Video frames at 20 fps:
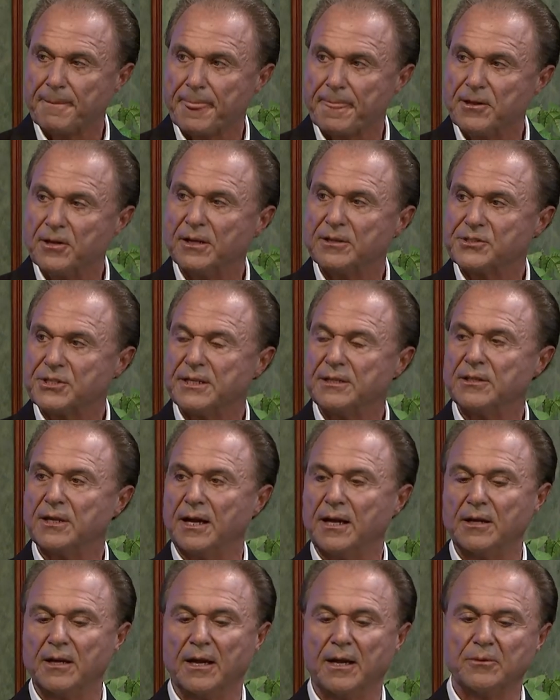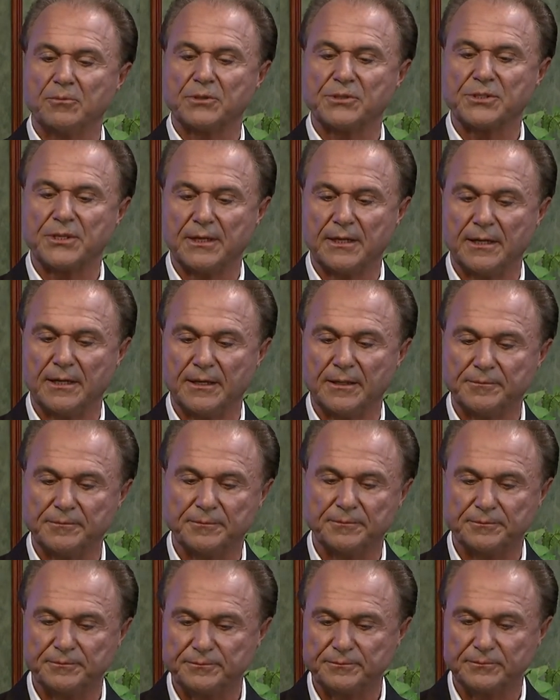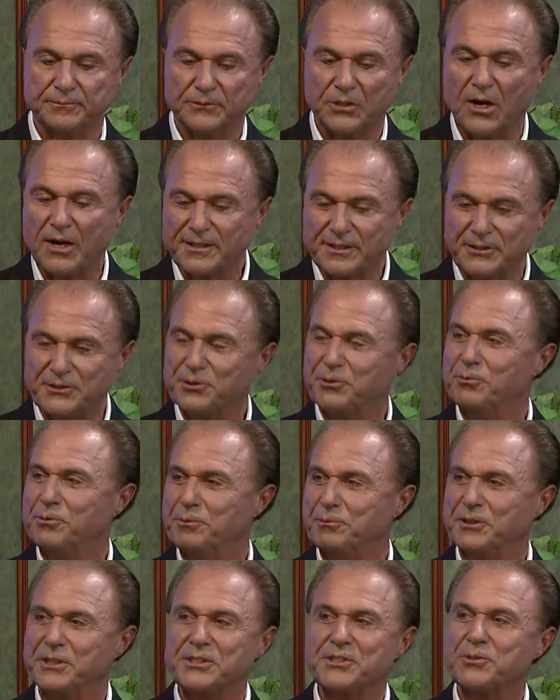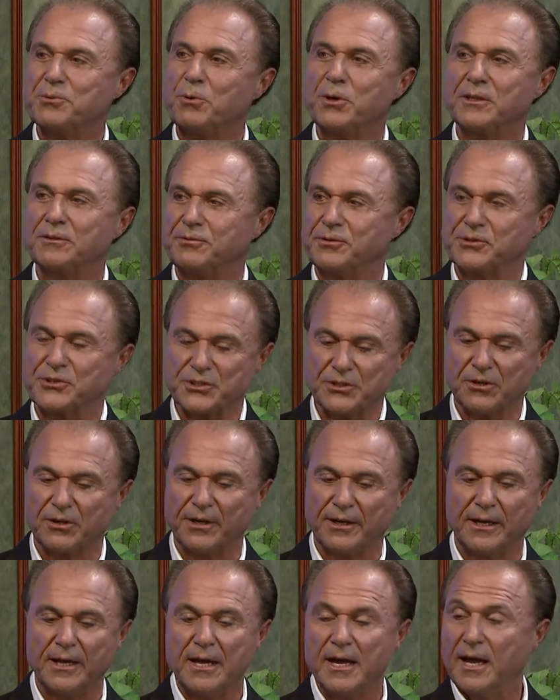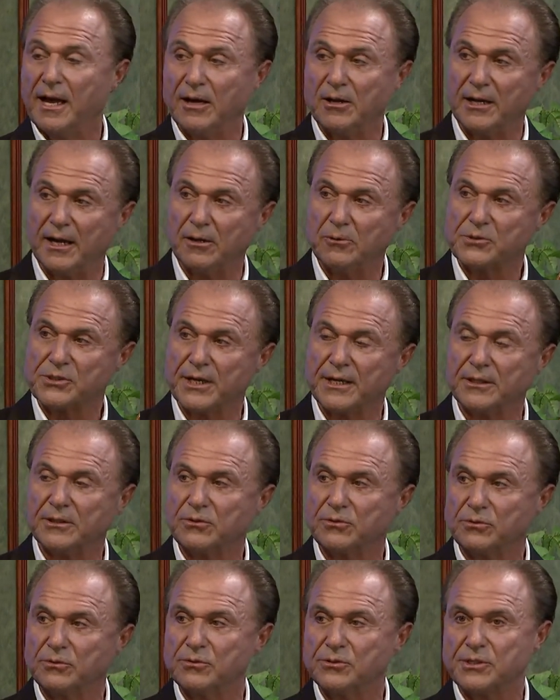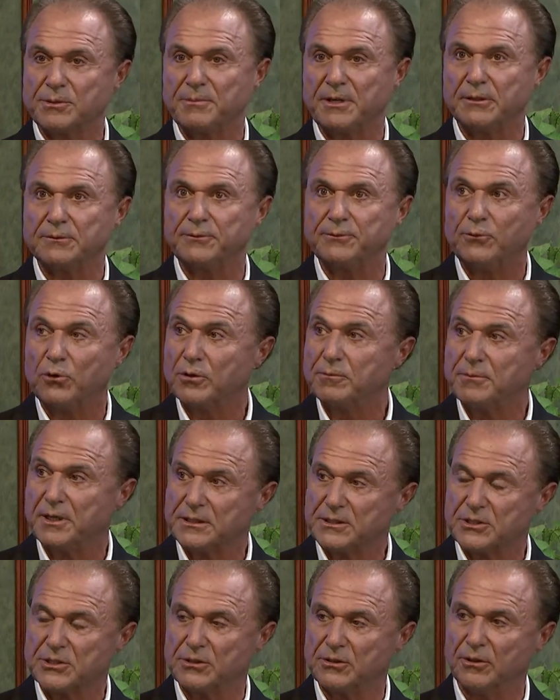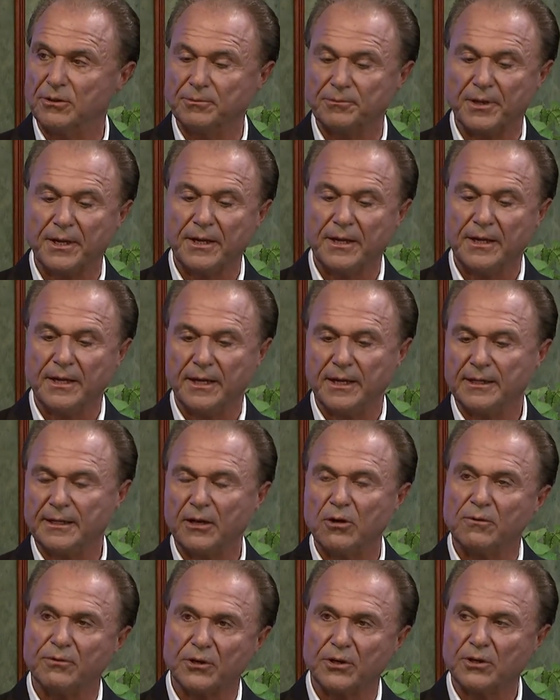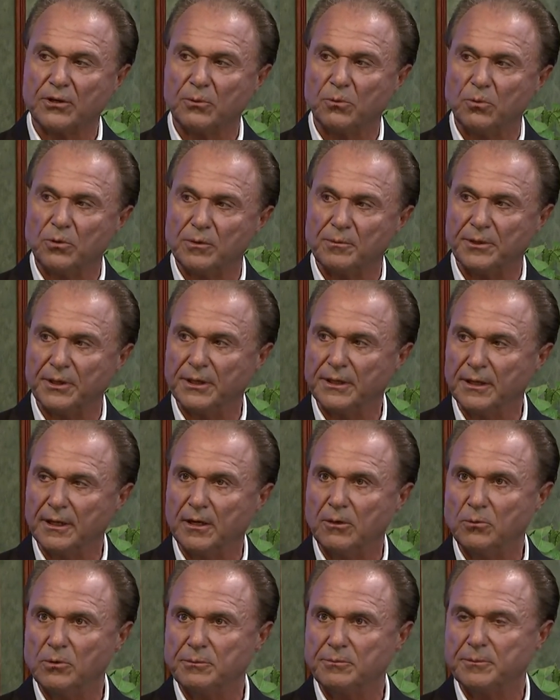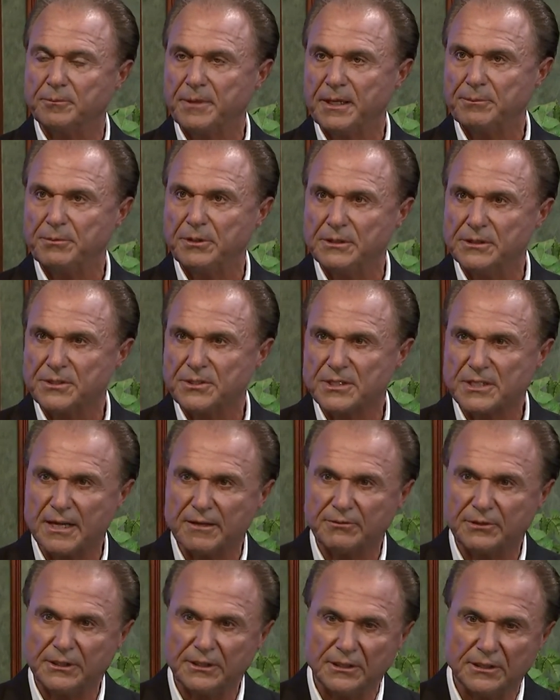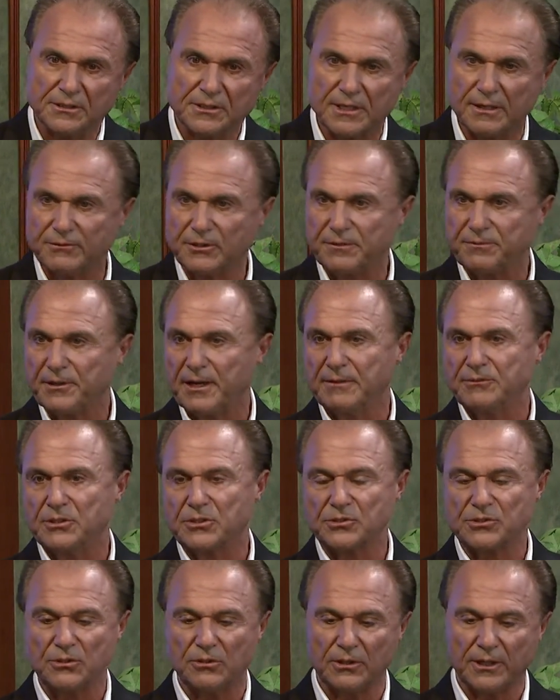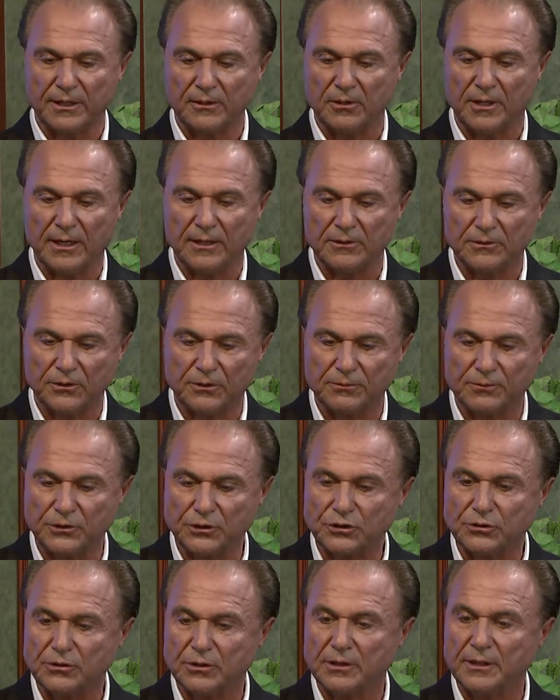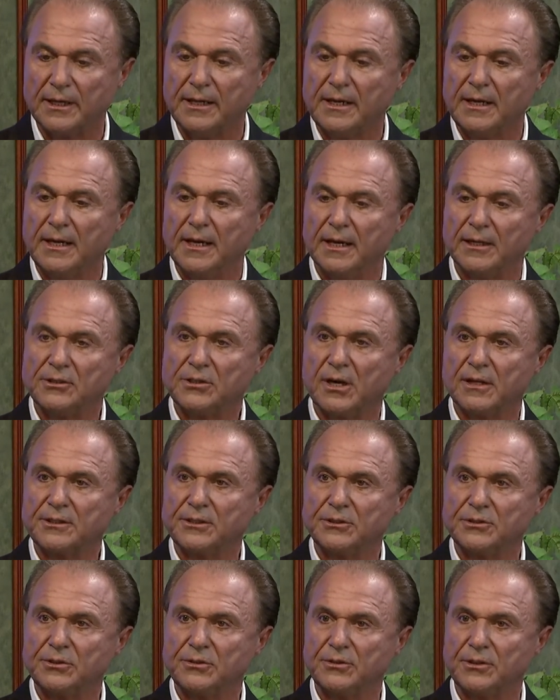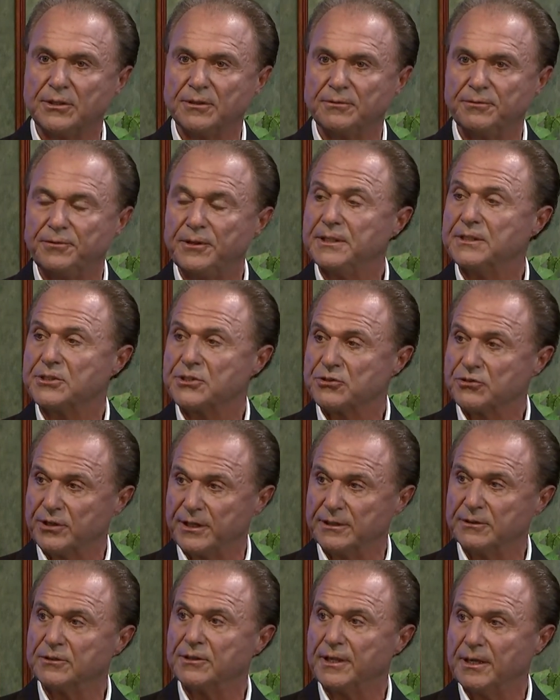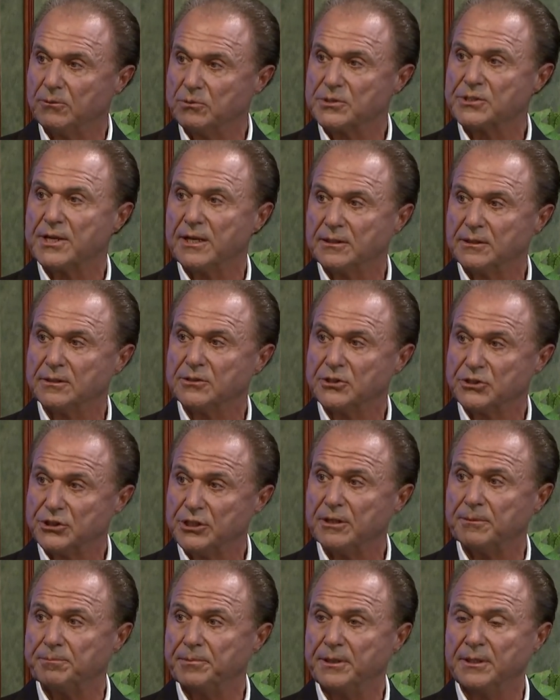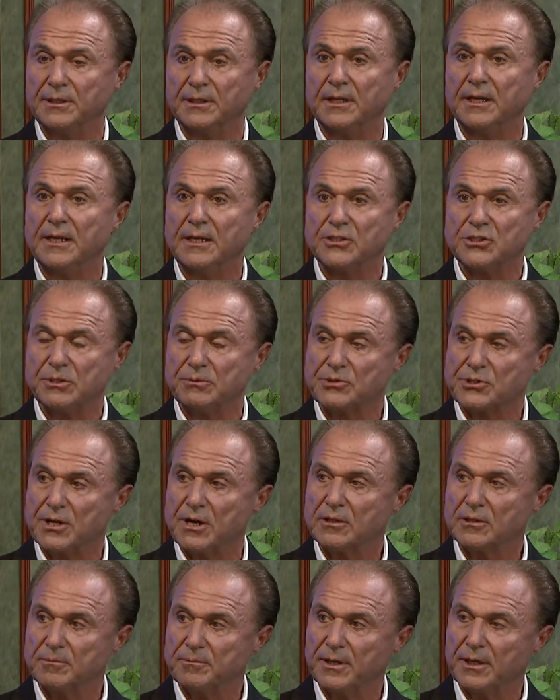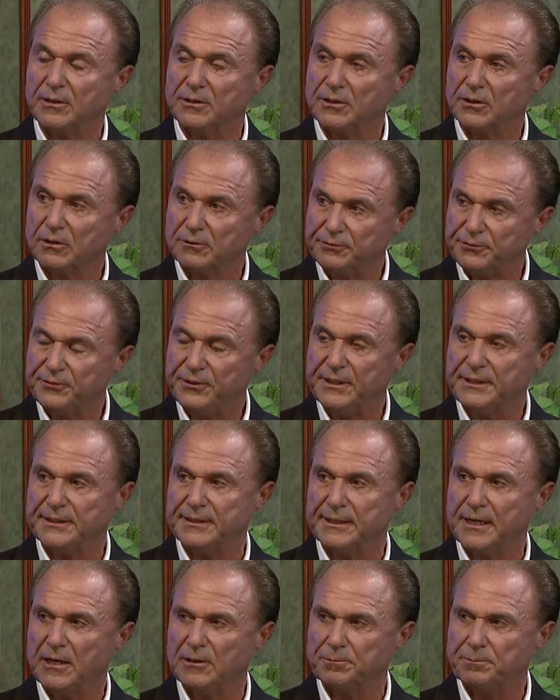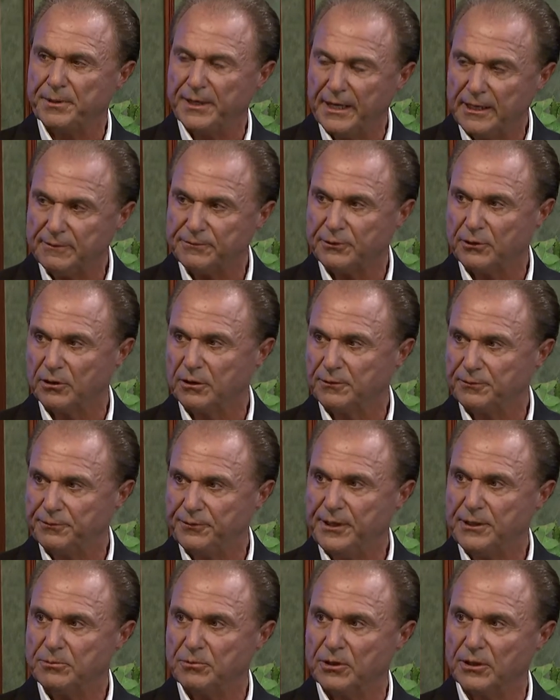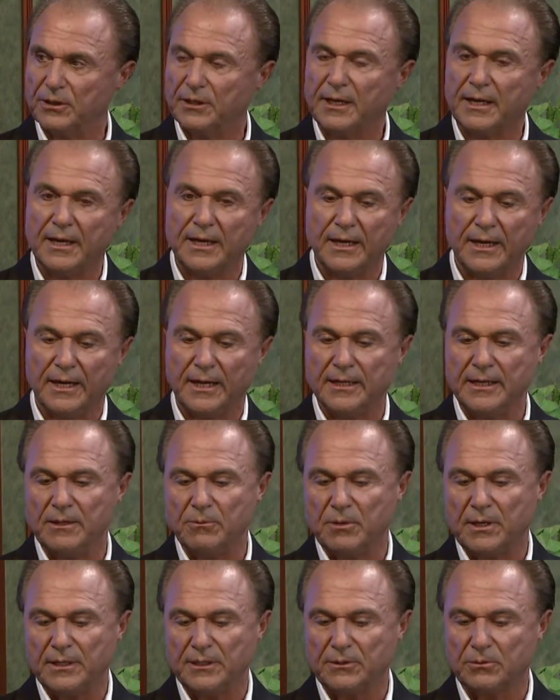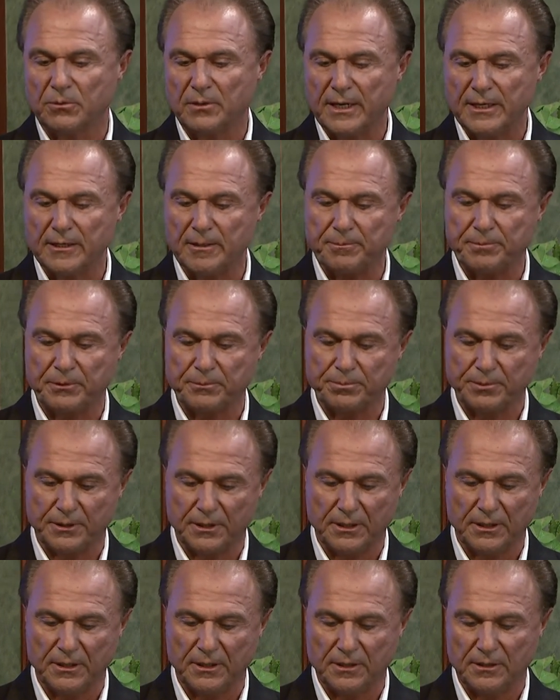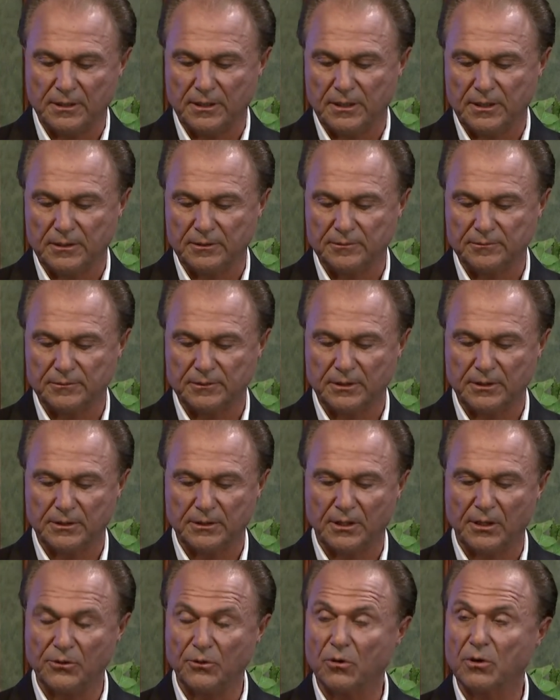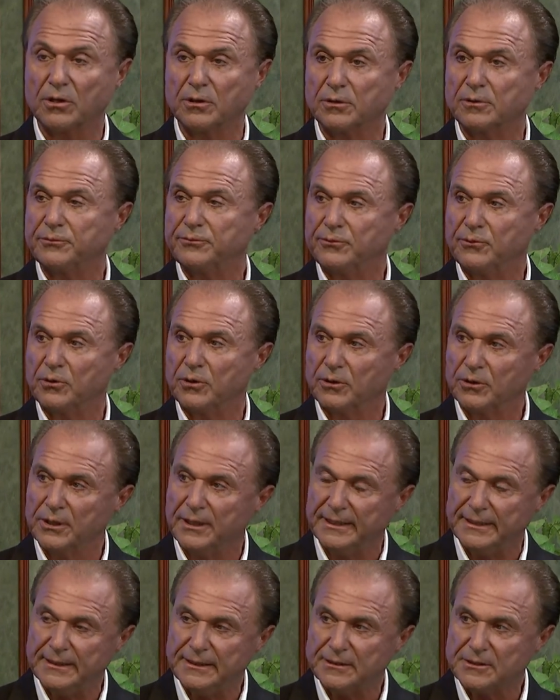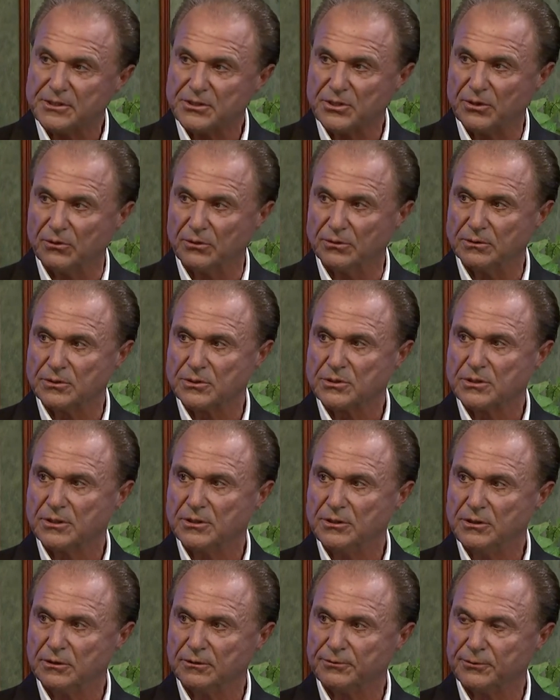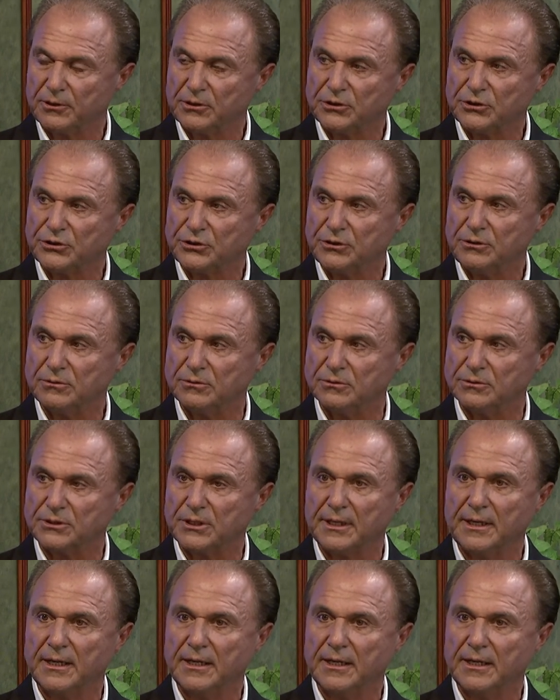You know, I was, telling, I, I was um, talking to a woman. This is a wonderful story. I, I, was on a cruise about four months ago, and I overheard a woman, a, a woman maybe 70, 75 years old, I don't, I don't, know for sure, talking to the fitness trainer that was on the ship. And she was talking about her feet and how painful her feet were. And he wanted to write up a, uh, uh, uh, an order for insoles, you know, for her shoes. Sure.